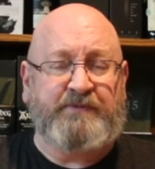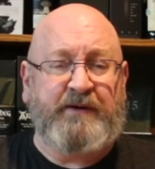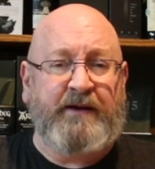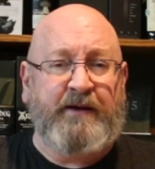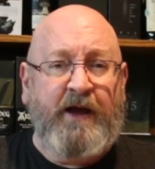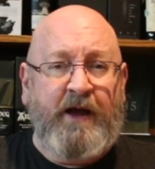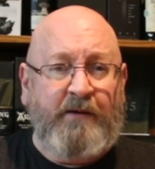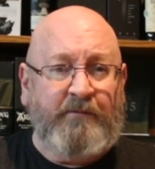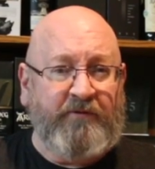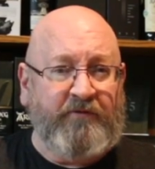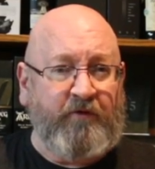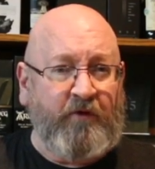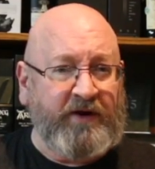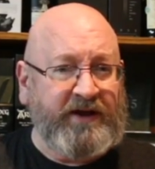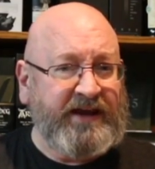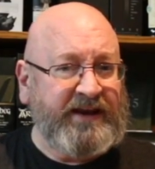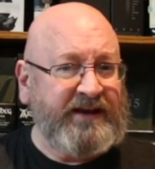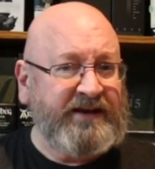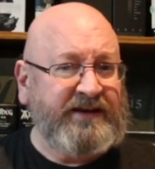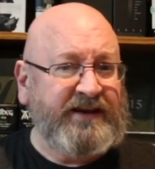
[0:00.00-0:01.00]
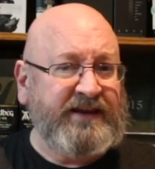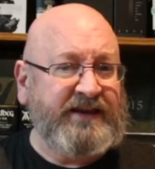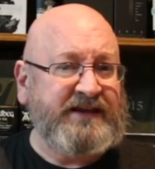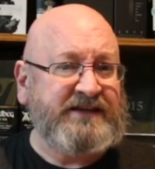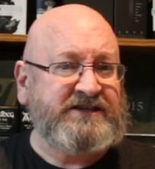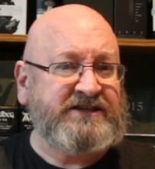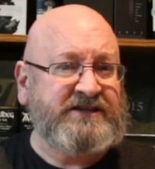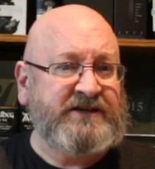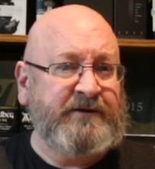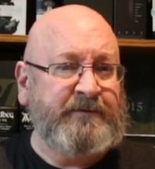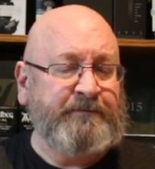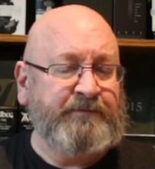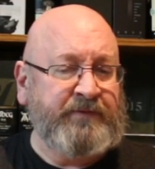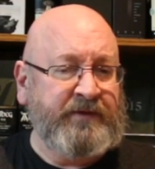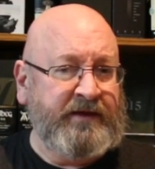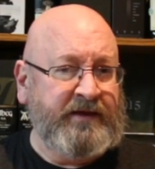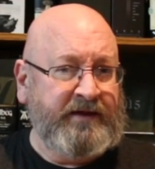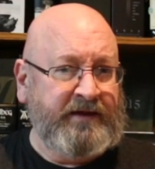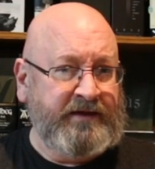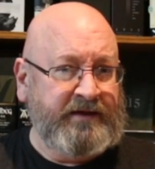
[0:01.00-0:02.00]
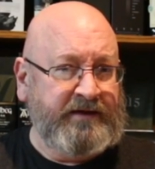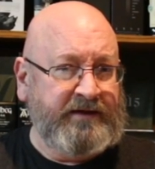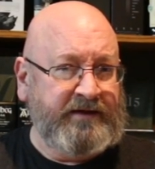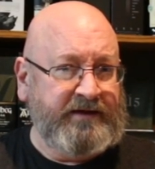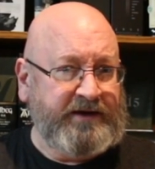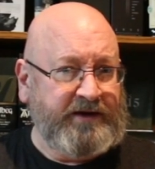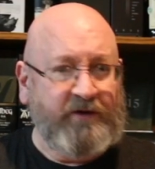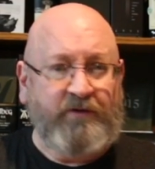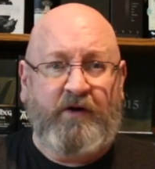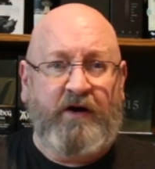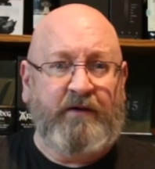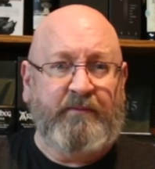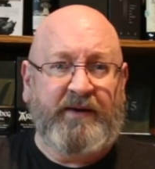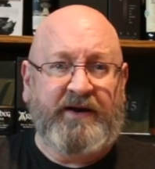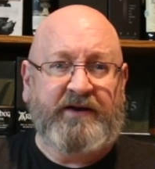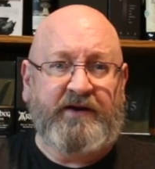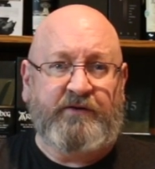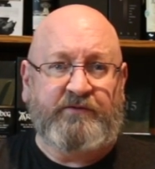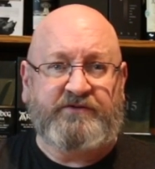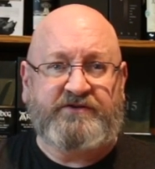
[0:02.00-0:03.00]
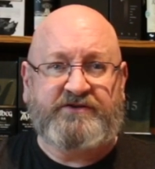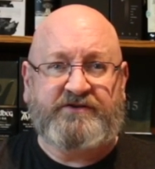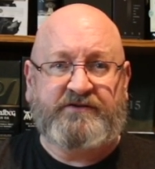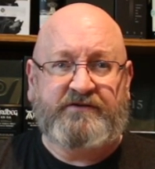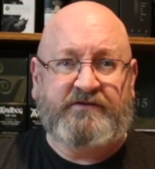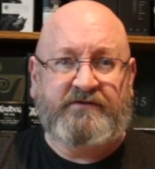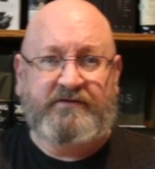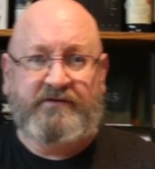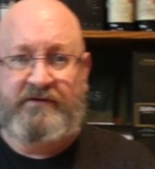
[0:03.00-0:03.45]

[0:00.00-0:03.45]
But before I get into this, here are my notes.